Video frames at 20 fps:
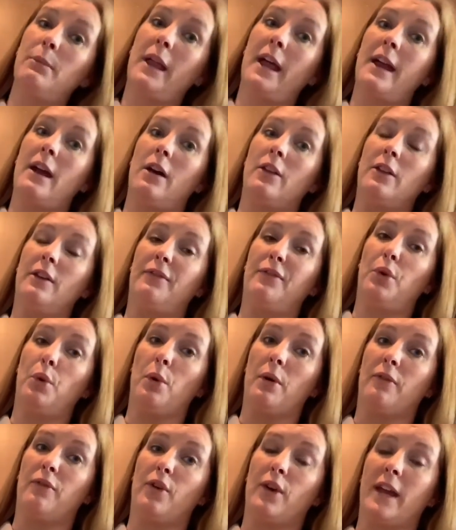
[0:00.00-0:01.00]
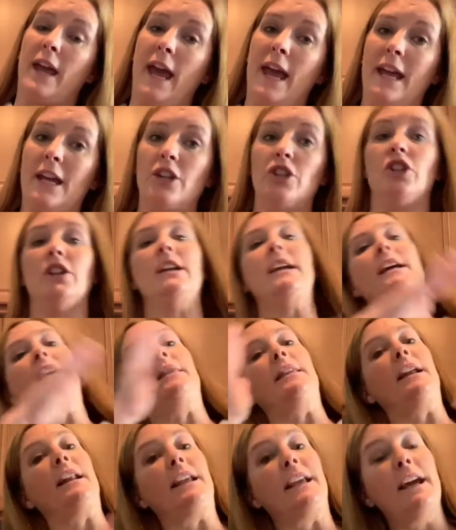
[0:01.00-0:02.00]
lay on the floor for K and G
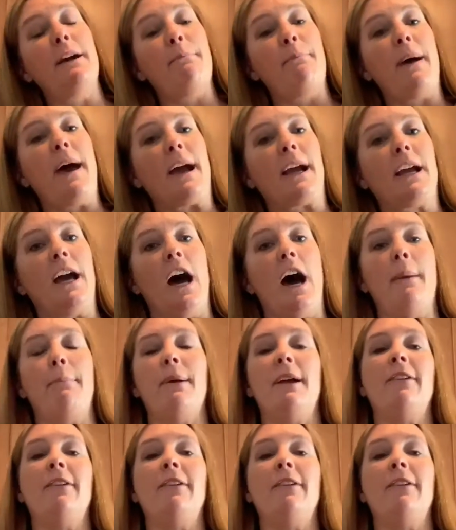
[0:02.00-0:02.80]
and then get back up,